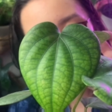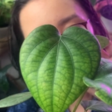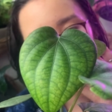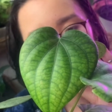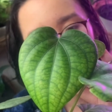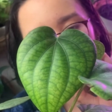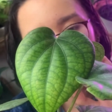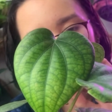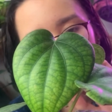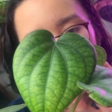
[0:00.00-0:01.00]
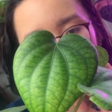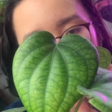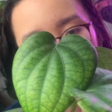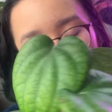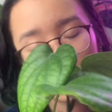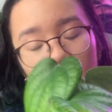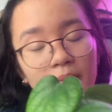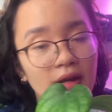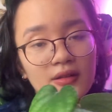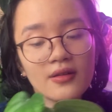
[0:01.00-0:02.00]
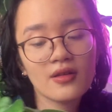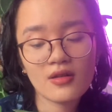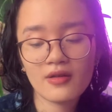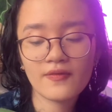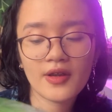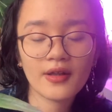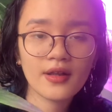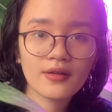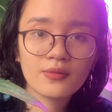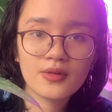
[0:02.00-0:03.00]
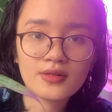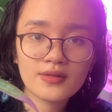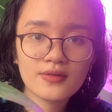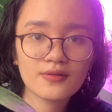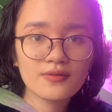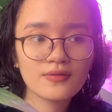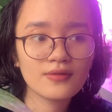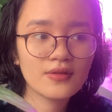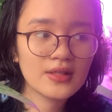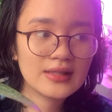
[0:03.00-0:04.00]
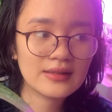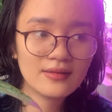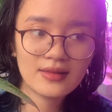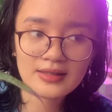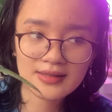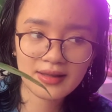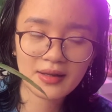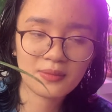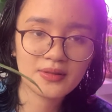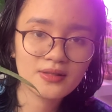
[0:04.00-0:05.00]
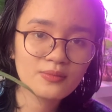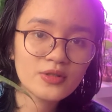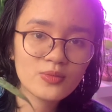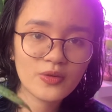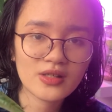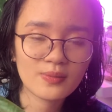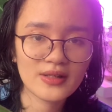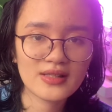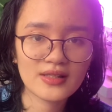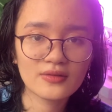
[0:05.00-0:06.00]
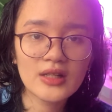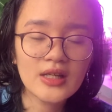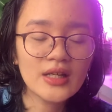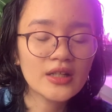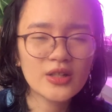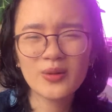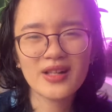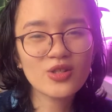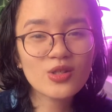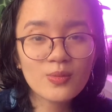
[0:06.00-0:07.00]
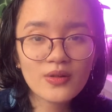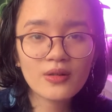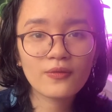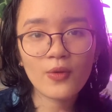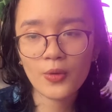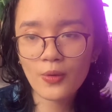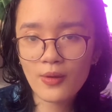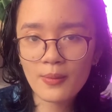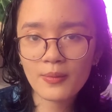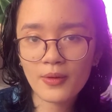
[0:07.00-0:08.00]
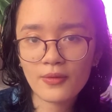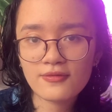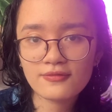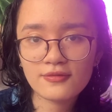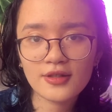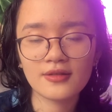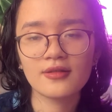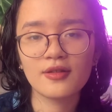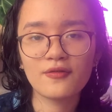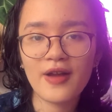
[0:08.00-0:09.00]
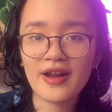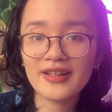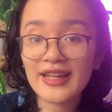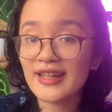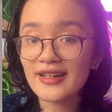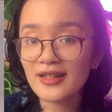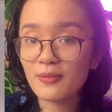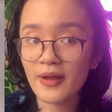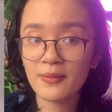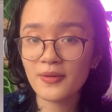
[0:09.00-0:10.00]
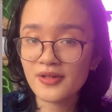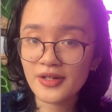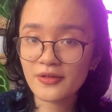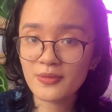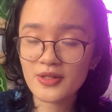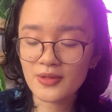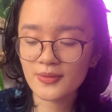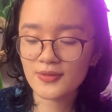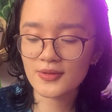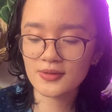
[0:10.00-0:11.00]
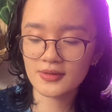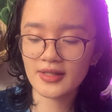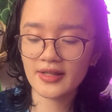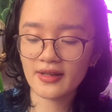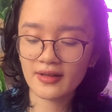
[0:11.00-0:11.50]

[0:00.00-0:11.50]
it, so compared to the non-variegated ones, this type is much more expensive. You know what, I'll just put a photo up of what the variegated Piper nigrum is supposed to look like.